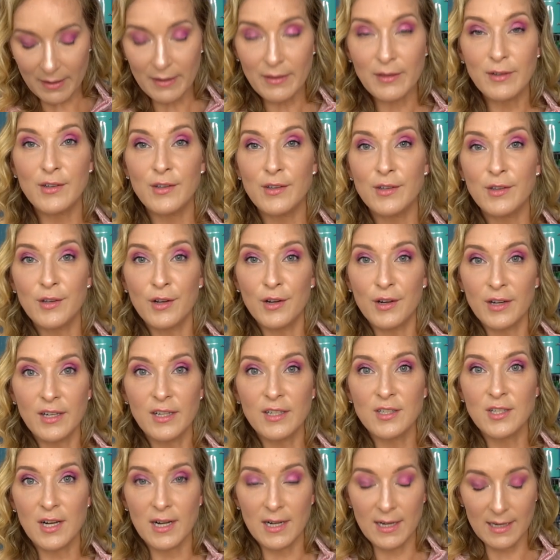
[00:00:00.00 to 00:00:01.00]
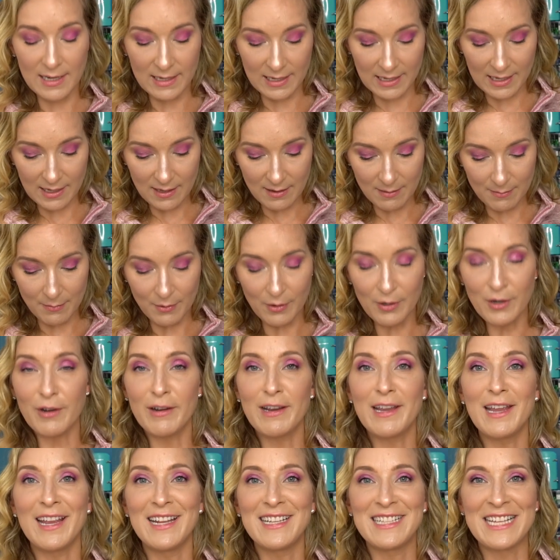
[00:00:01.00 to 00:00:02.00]
Either you're going to try to eat them or
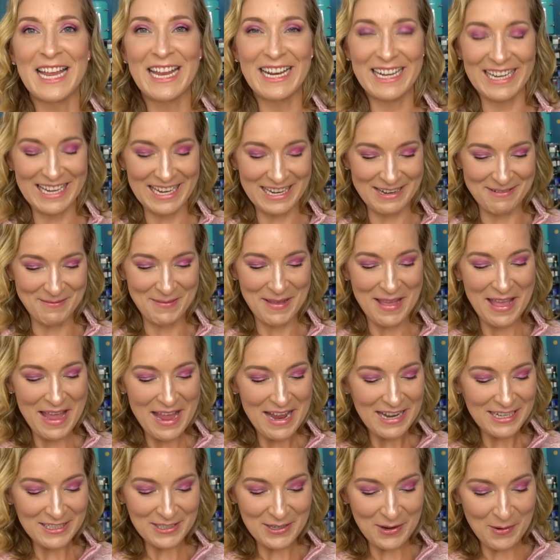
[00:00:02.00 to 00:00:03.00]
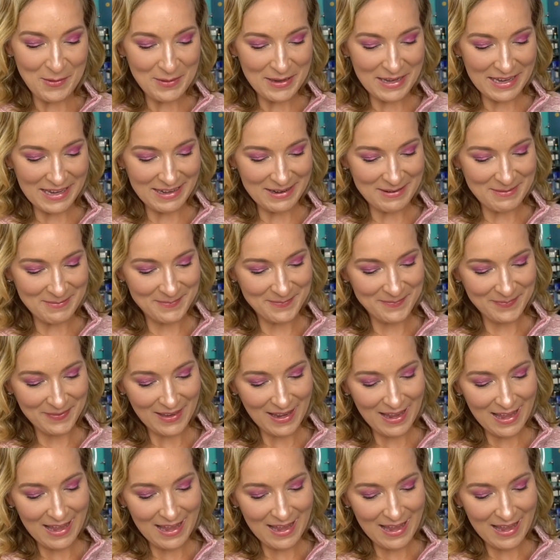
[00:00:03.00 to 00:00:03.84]
your kid's going to eat them. Don't eat them.